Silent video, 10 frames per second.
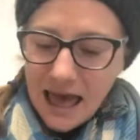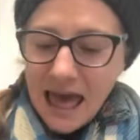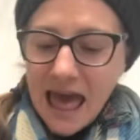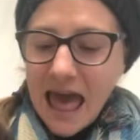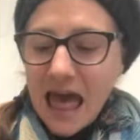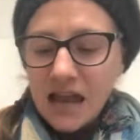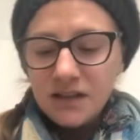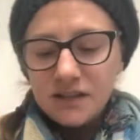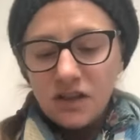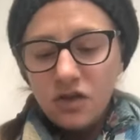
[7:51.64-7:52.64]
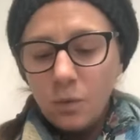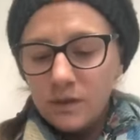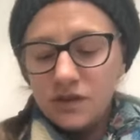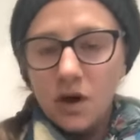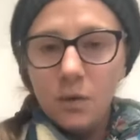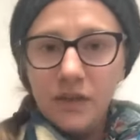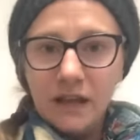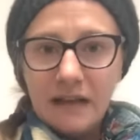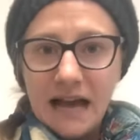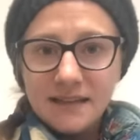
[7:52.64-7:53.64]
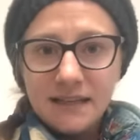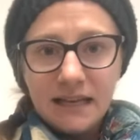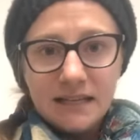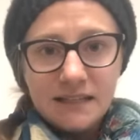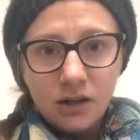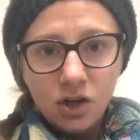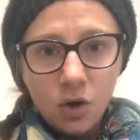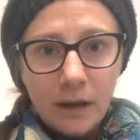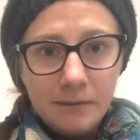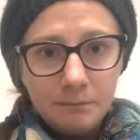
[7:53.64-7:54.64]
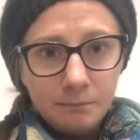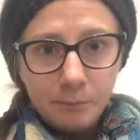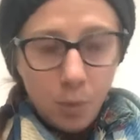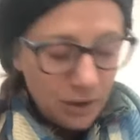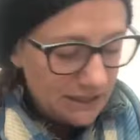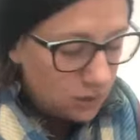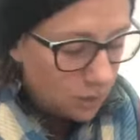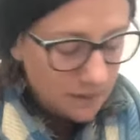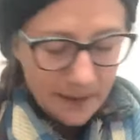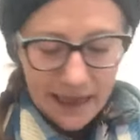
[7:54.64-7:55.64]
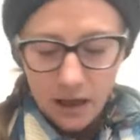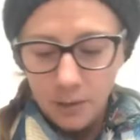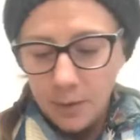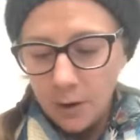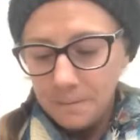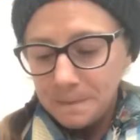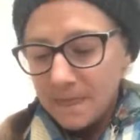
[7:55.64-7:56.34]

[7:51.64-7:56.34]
And so the elastic is still pointing towards my elbow.